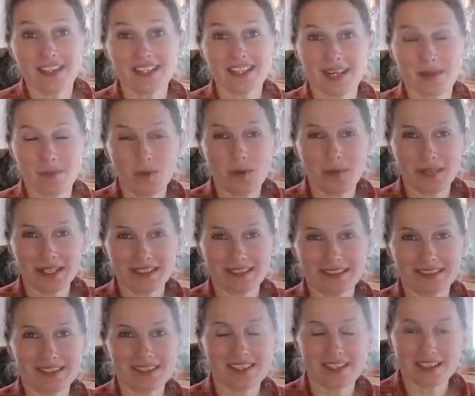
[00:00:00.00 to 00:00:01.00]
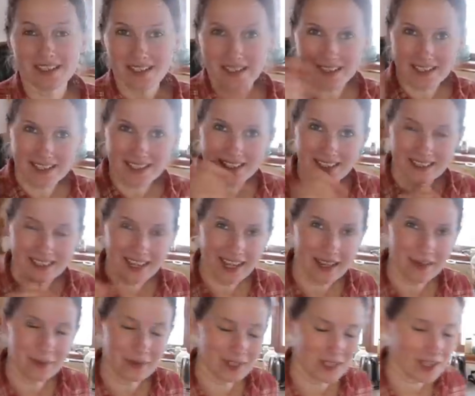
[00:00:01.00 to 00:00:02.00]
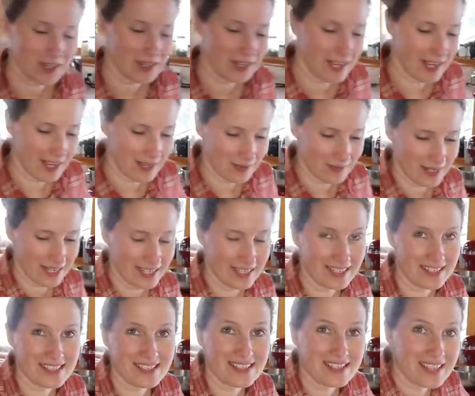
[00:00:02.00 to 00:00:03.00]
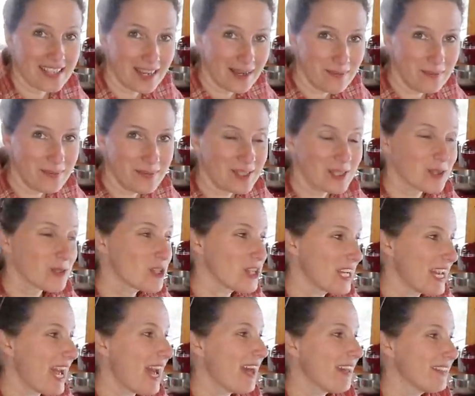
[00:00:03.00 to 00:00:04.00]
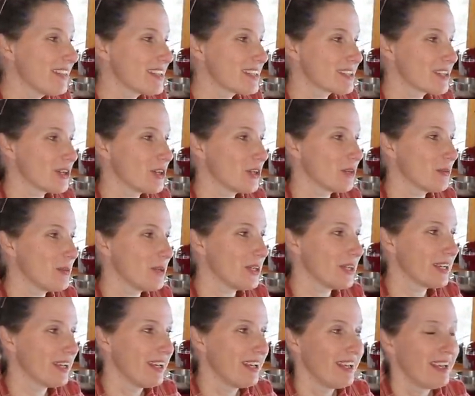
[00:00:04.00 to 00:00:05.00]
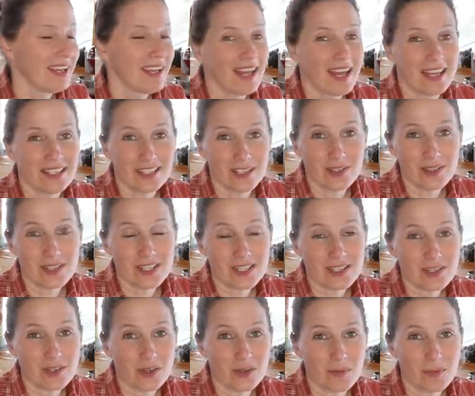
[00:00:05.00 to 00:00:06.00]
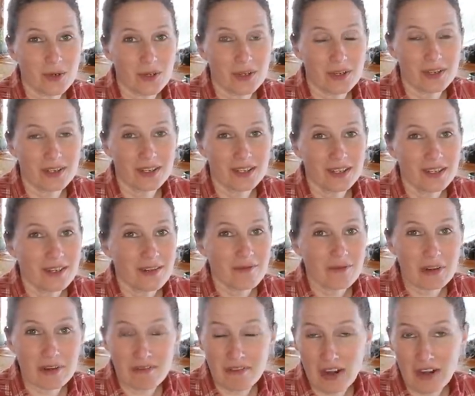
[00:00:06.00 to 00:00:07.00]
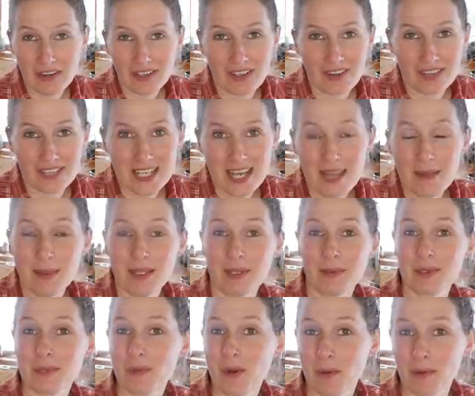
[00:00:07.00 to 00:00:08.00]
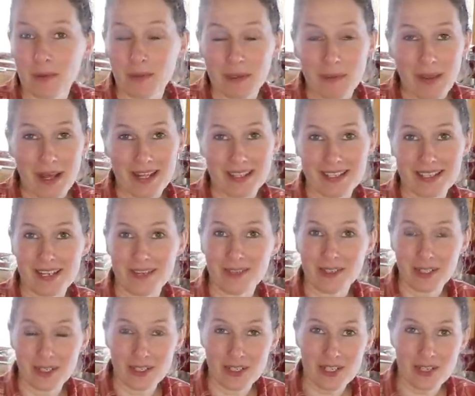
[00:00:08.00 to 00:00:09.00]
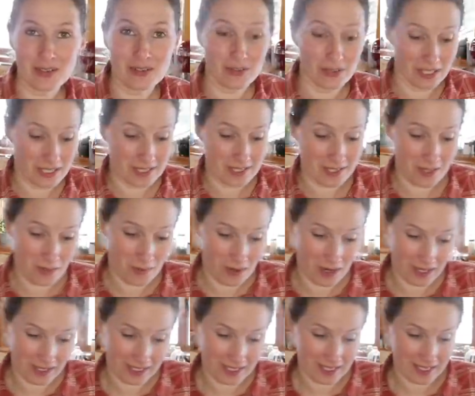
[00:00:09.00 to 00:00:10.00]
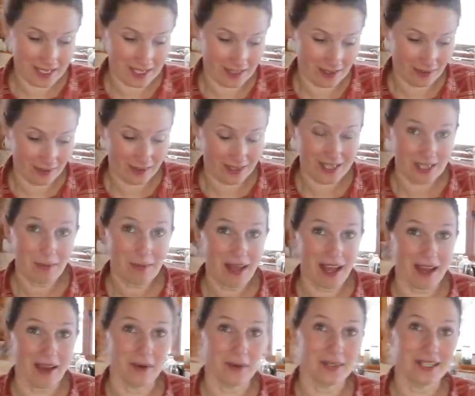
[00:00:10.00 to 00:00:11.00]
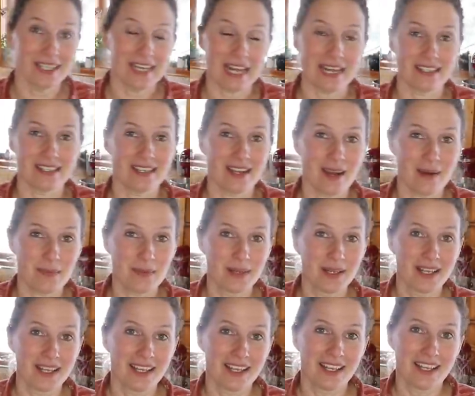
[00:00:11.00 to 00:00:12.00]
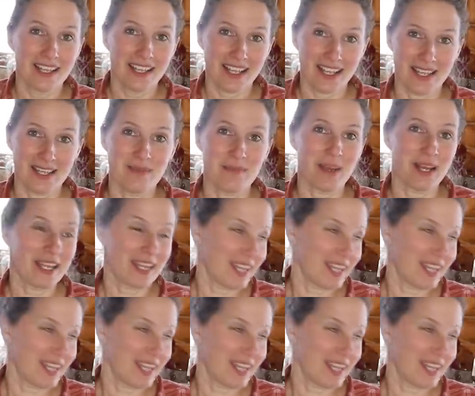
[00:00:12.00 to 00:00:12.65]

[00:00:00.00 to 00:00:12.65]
the same woman. It's because the, hand, the handwriting is the same. So she had this cookbook and used this cookbook for a very long time and then it was probably passed down to her children and so on until somehow it ended up in my